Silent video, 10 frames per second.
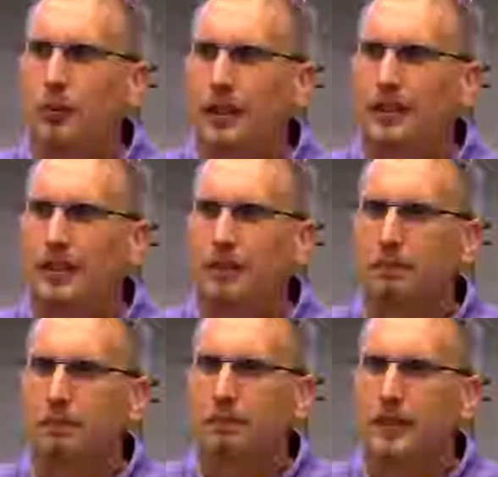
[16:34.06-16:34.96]
wisdom."
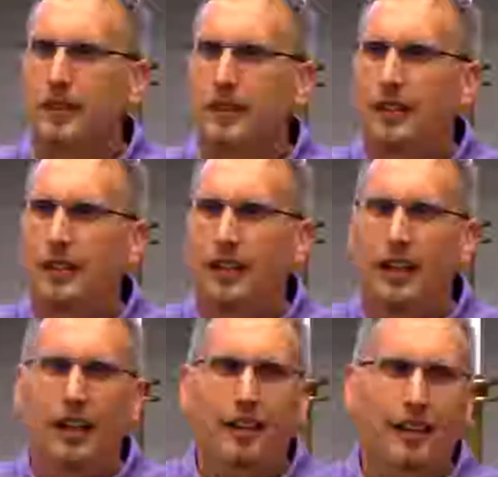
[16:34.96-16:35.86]

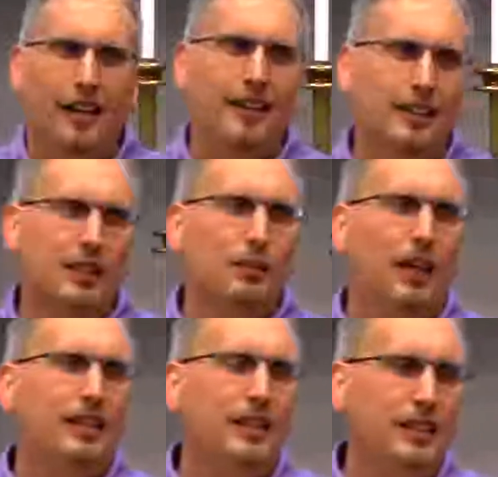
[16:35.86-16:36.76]
And this is
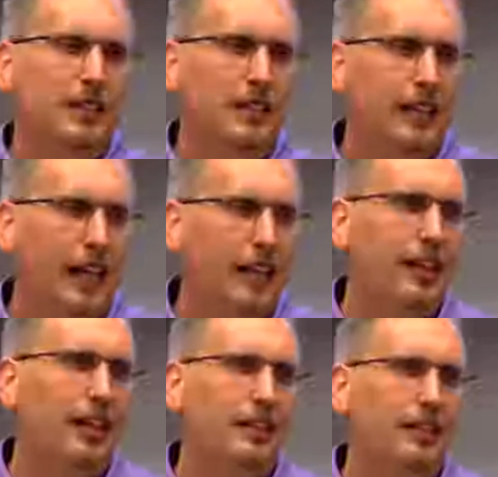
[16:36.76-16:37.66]
why Disney's
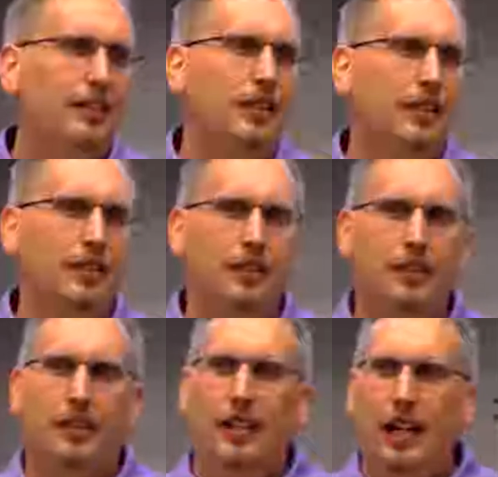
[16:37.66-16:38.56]
catechizing our children
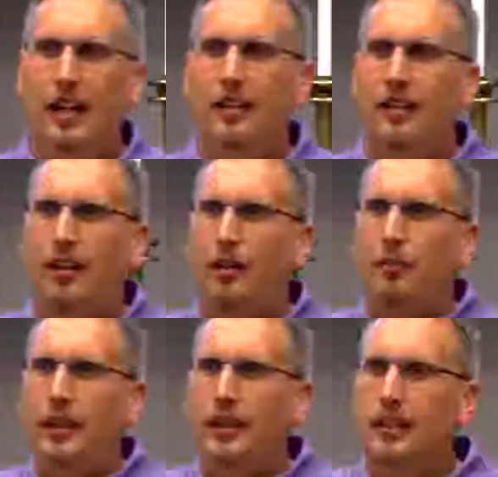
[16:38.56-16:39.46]
and our
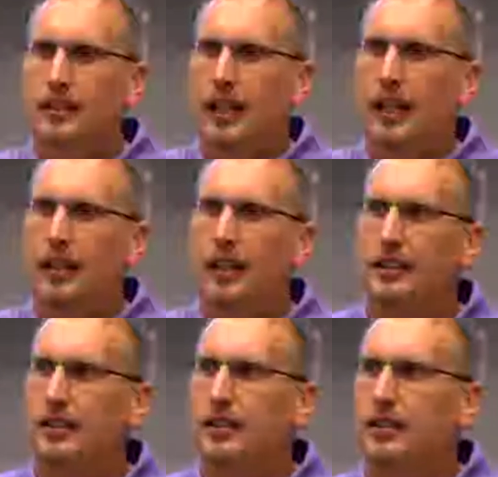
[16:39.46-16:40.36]
media is
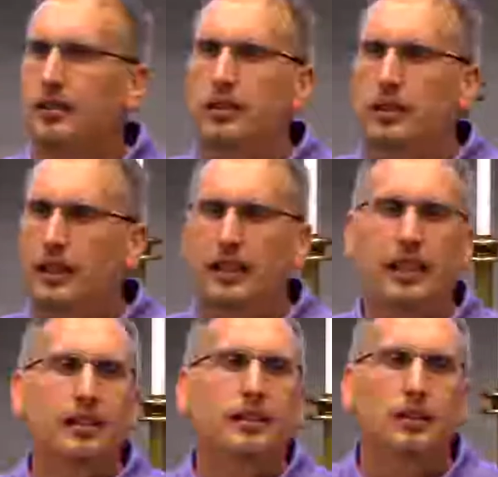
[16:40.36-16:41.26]
catechizing our children, is because they
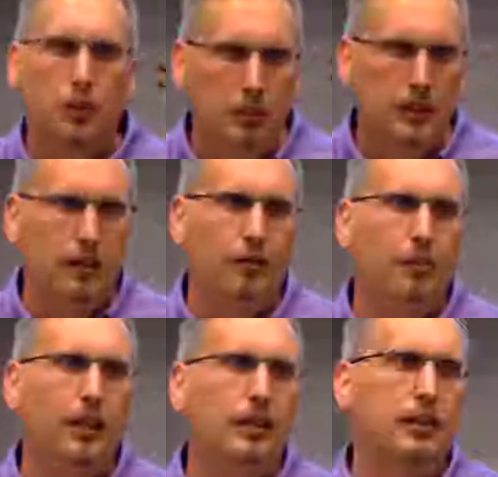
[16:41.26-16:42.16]
get so much
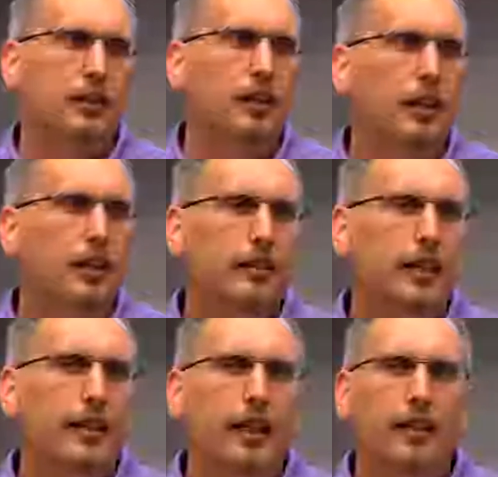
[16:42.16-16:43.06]
information
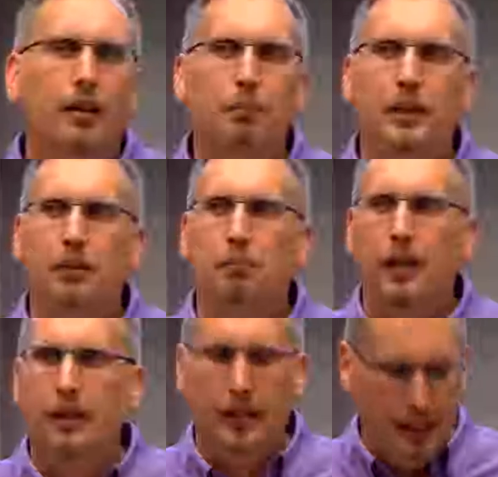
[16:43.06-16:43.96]
that they end up being
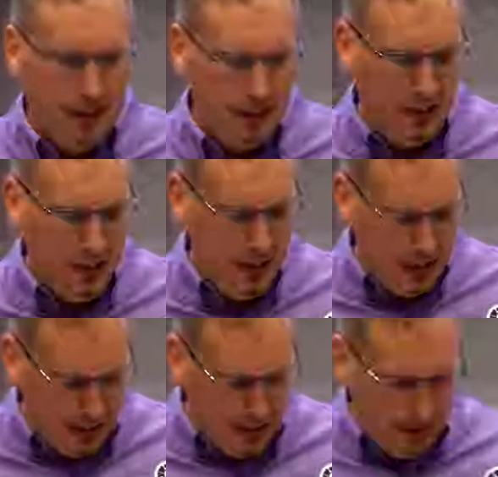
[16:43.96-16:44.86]
marinated
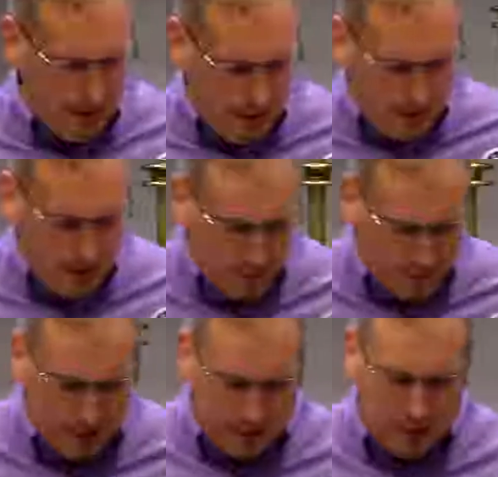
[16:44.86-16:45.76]
in
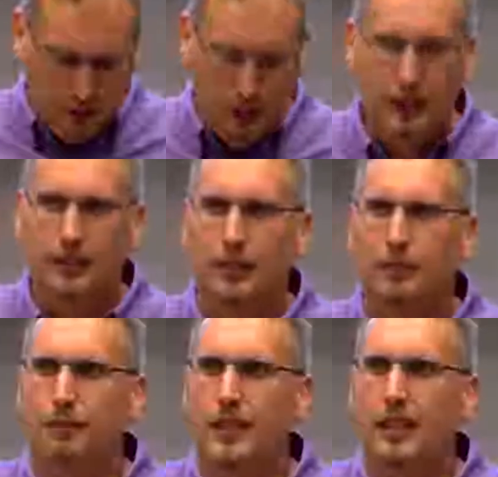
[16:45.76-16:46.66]
conventional wisdom.
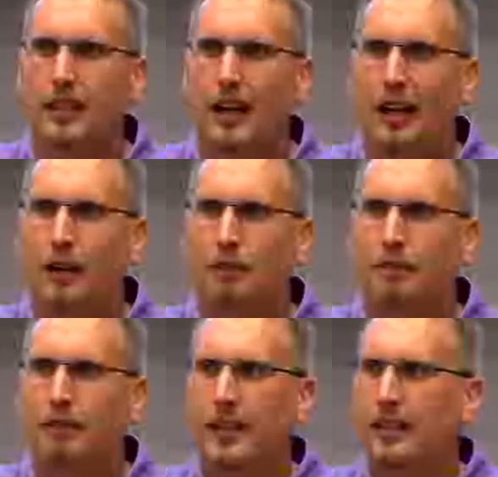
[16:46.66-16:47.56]

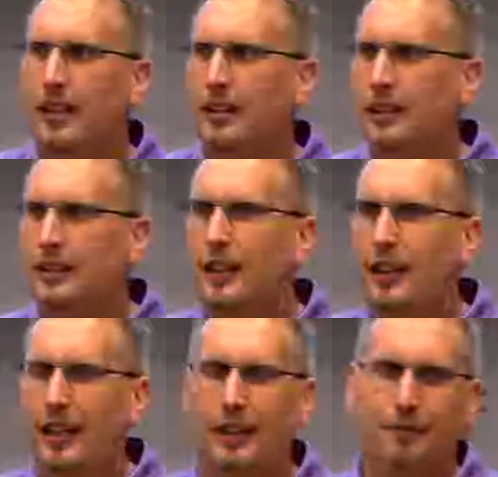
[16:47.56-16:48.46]
Now here's the
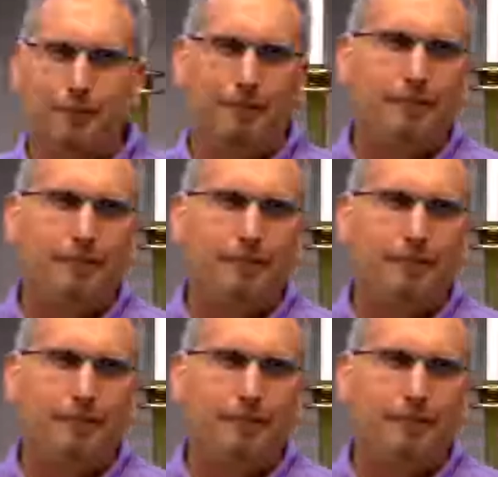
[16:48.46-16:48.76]
thing.